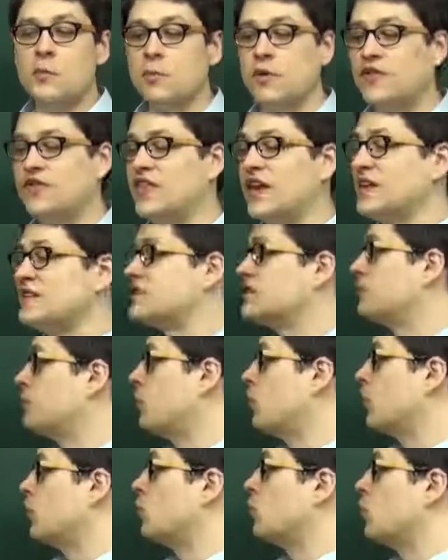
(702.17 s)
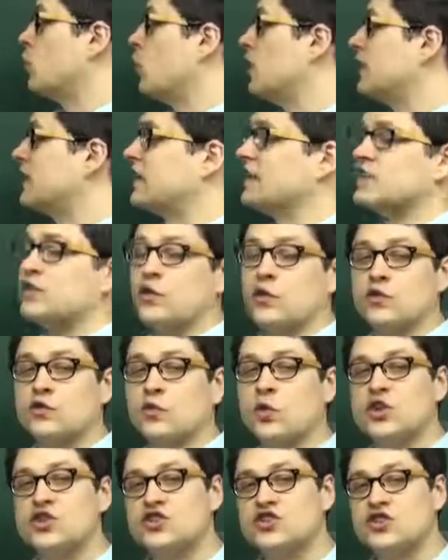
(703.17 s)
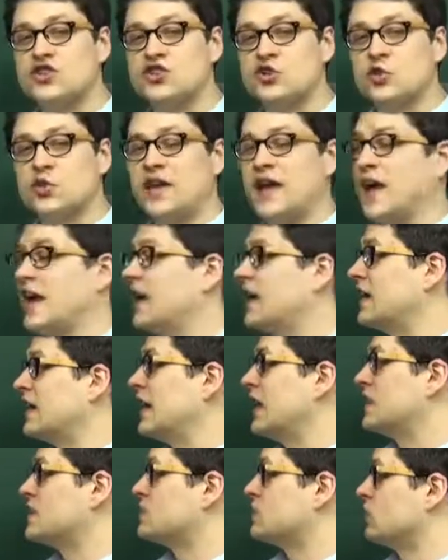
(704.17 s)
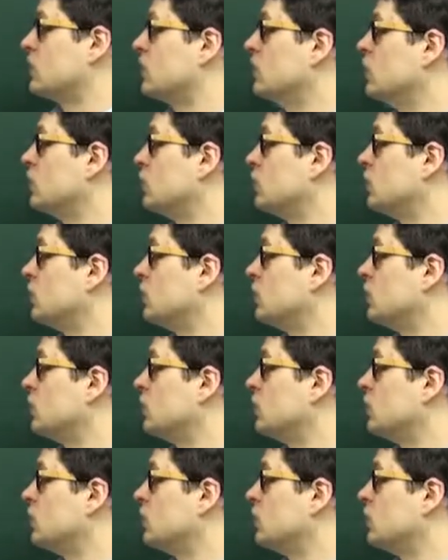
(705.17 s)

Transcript: But that's the point. We want to get to those questions that you can answer.